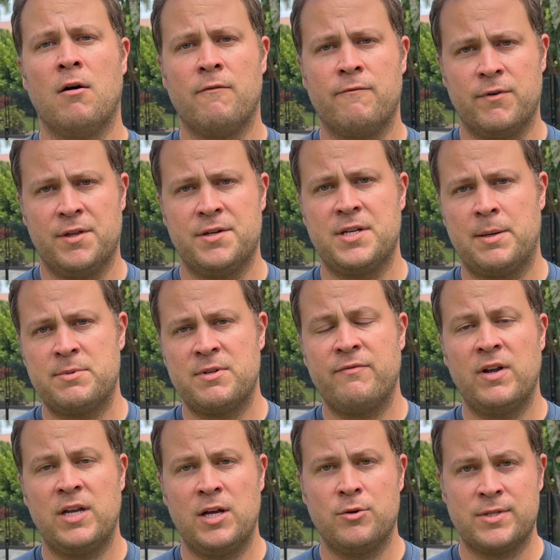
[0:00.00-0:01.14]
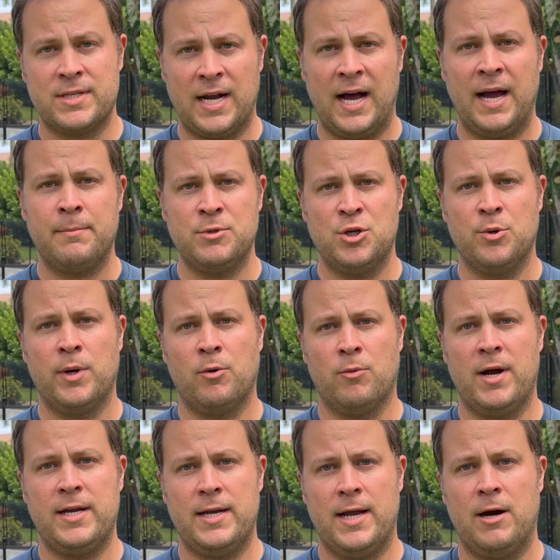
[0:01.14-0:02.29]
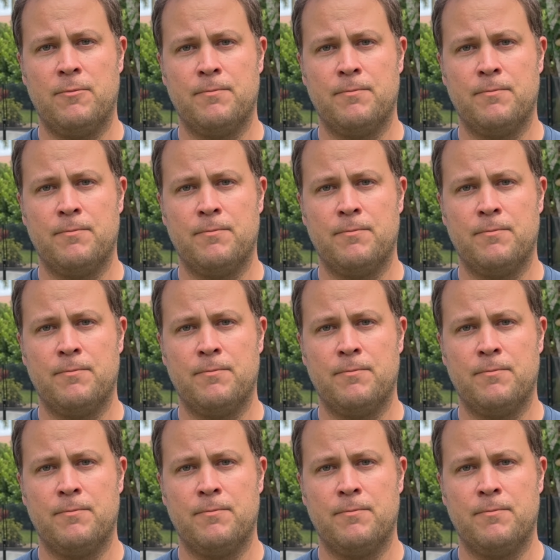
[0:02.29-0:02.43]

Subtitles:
for the types of videos that I'm doing right now.